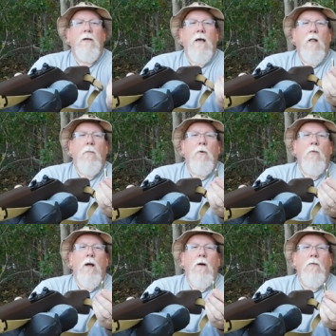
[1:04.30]
caliber
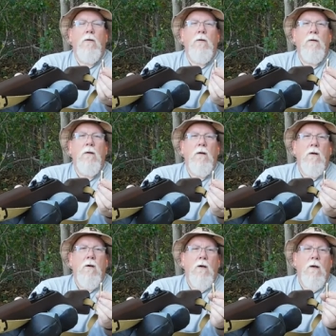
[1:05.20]
round.
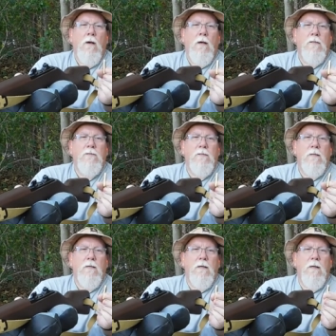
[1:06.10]
It's
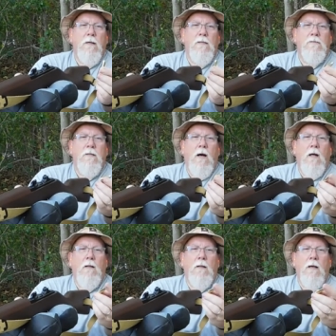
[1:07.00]
it's
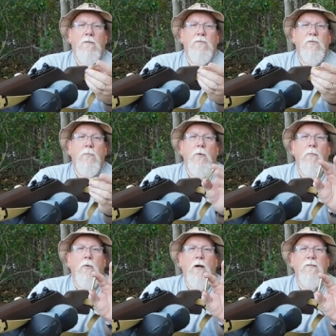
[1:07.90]
not like super
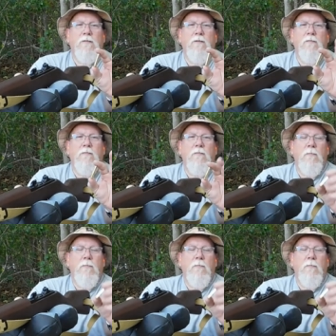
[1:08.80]
impressive,